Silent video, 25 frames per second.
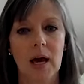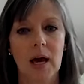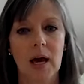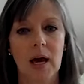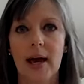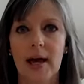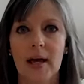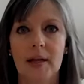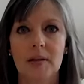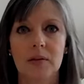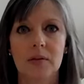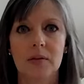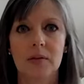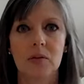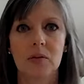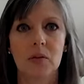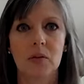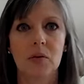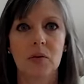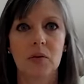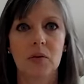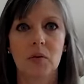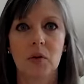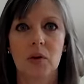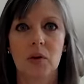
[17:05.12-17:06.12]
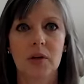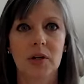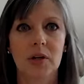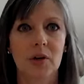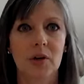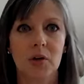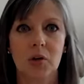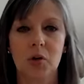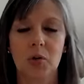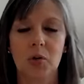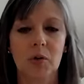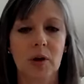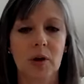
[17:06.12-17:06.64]
And,
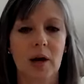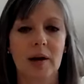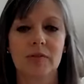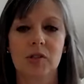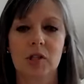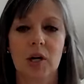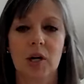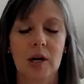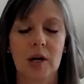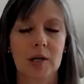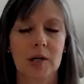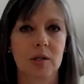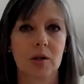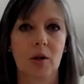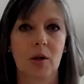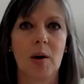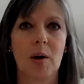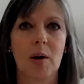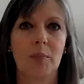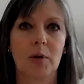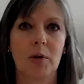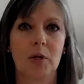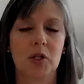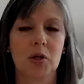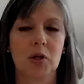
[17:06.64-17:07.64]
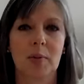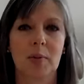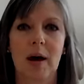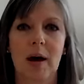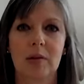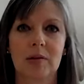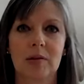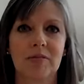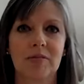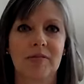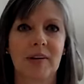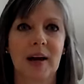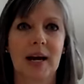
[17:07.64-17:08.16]
you and I've talked a lot, Butch,
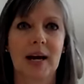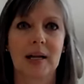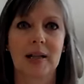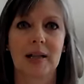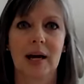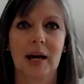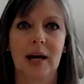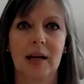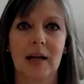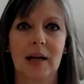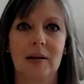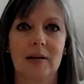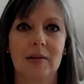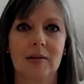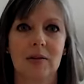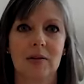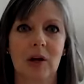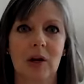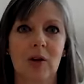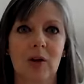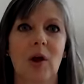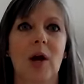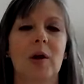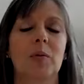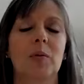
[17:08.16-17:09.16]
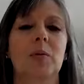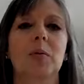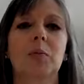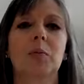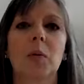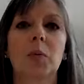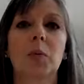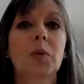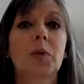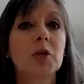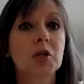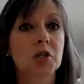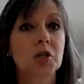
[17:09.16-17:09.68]
about the fact that a lot of
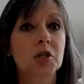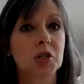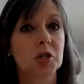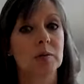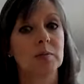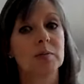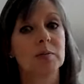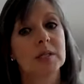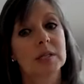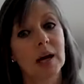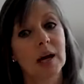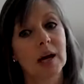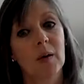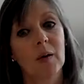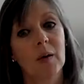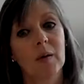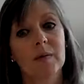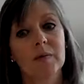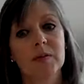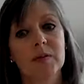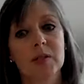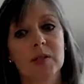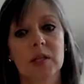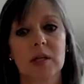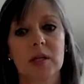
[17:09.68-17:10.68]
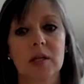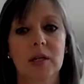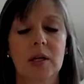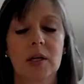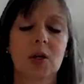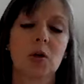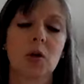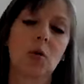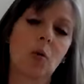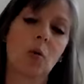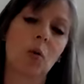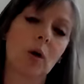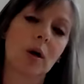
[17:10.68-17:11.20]
people push themselves and
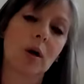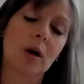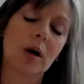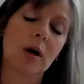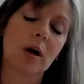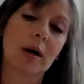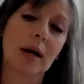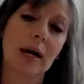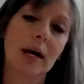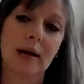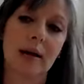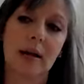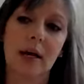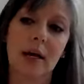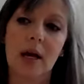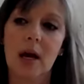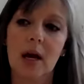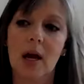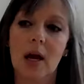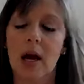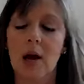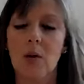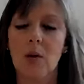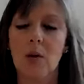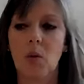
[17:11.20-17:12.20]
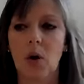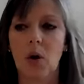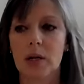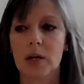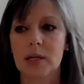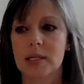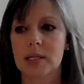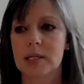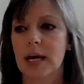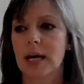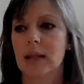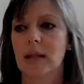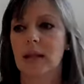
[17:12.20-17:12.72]
ignore and want to
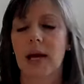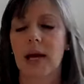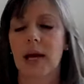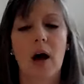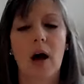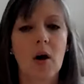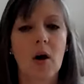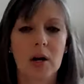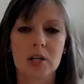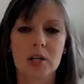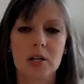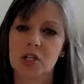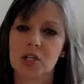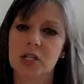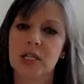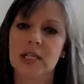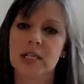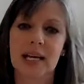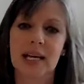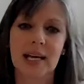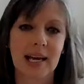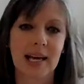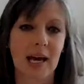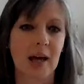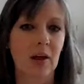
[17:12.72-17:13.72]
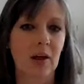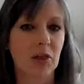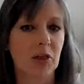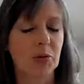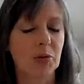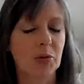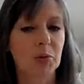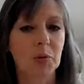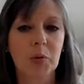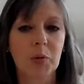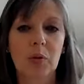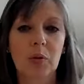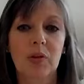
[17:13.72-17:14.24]
say like, oh, I just need to get
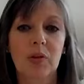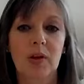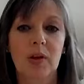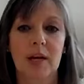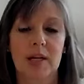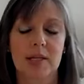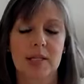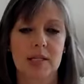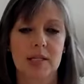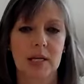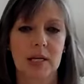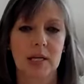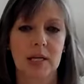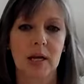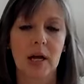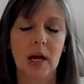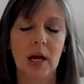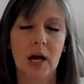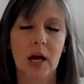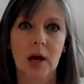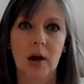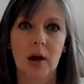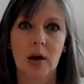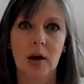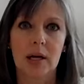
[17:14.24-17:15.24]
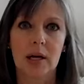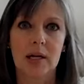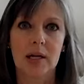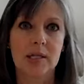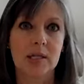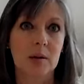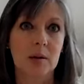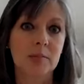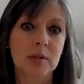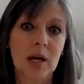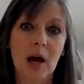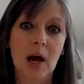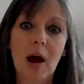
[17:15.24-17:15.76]
through this. And
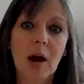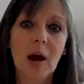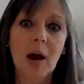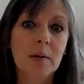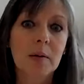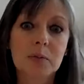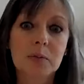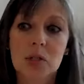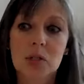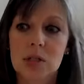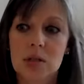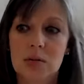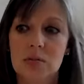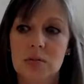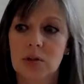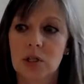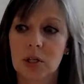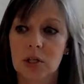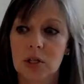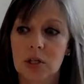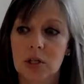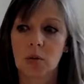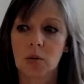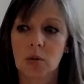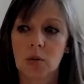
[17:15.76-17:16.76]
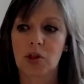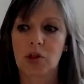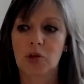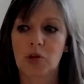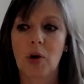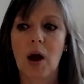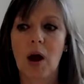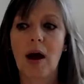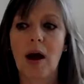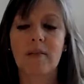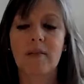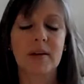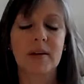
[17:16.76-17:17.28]
sometimes,
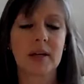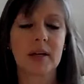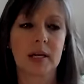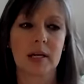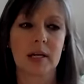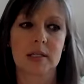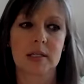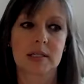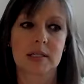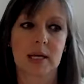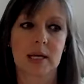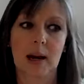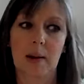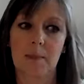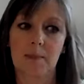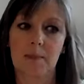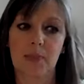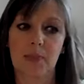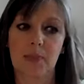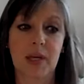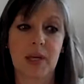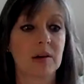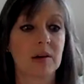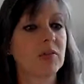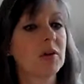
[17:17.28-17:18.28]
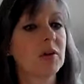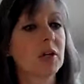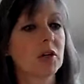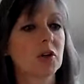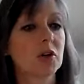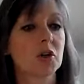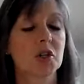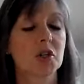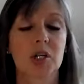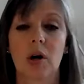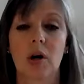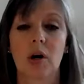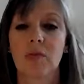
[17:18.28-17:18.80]
thriving is giving
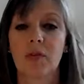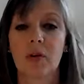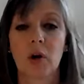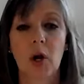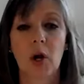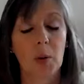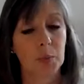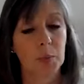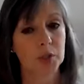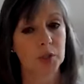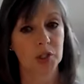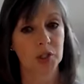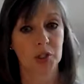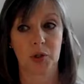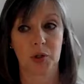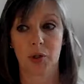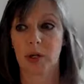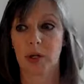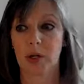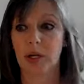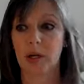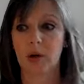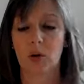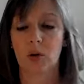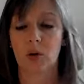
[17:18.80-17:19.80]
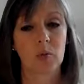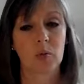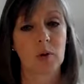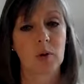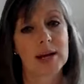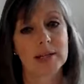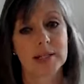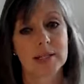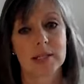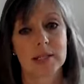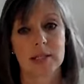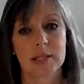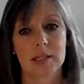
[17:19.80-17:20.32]
yourself an opportunity to
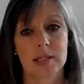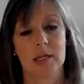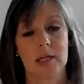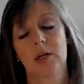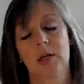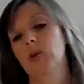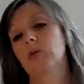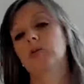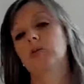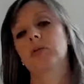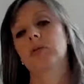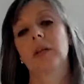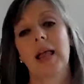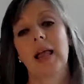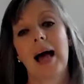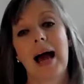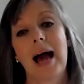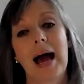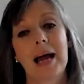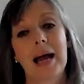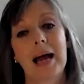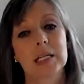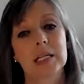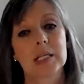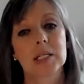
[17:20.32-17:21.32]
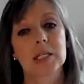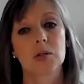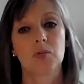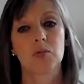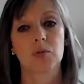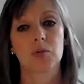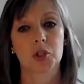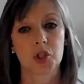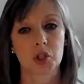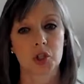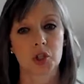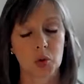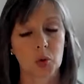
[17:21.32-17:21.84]
rest, relax,
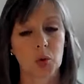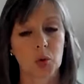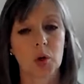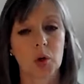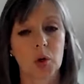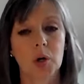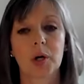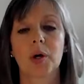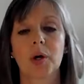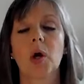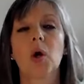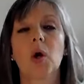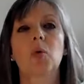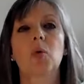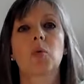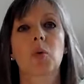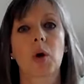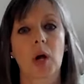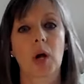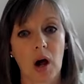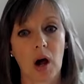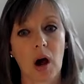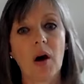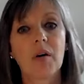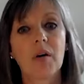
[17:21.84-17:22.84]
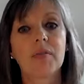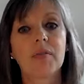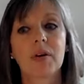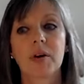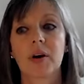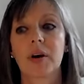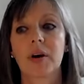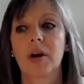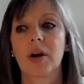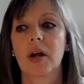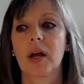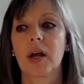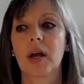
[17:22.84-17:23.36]
restore,
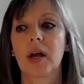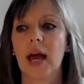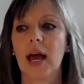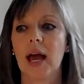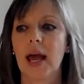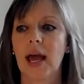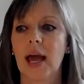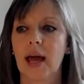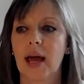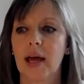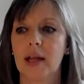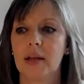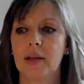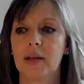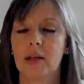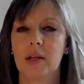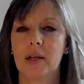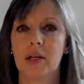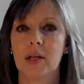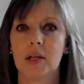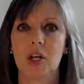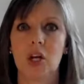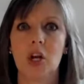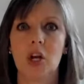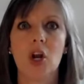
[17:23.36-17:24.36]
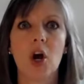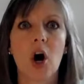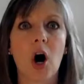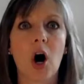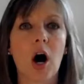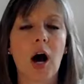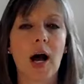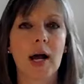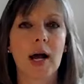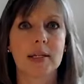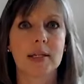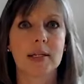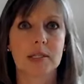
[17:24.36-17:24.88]
recover, and
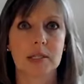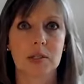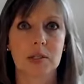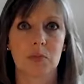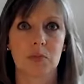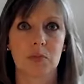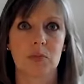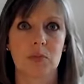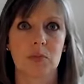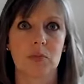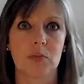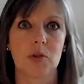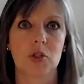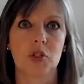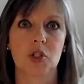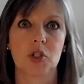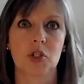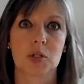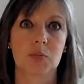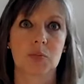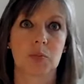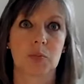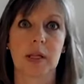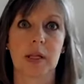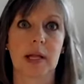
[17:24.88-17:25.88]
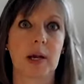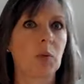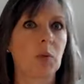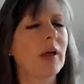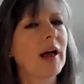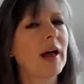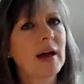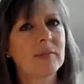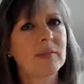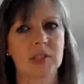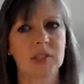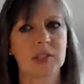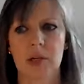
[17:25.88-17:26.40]
not just be like, well,
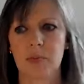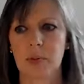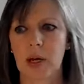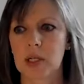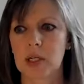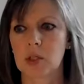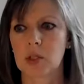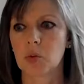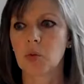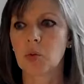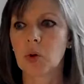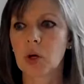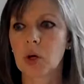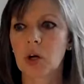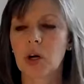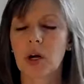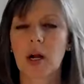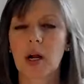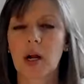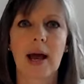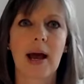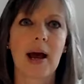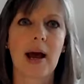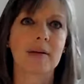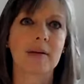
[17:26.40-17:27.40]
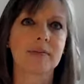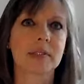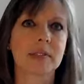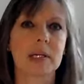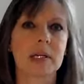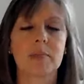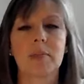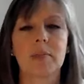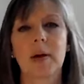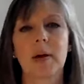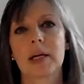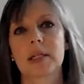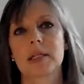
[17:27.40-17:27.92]
I have to get back to work. I have to
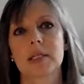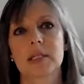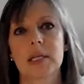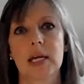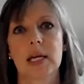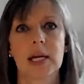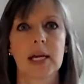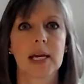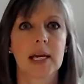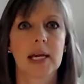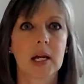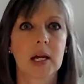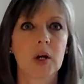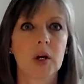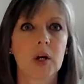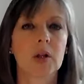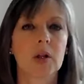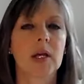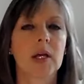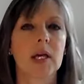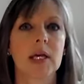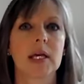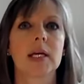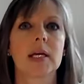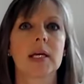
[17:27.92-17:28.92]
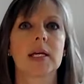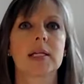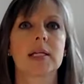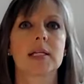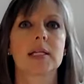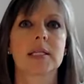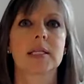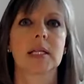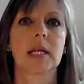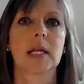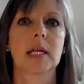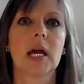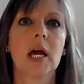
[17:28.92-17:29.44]
get back to taking care of the
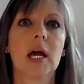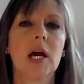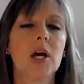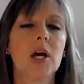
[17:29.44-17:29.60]
kids. And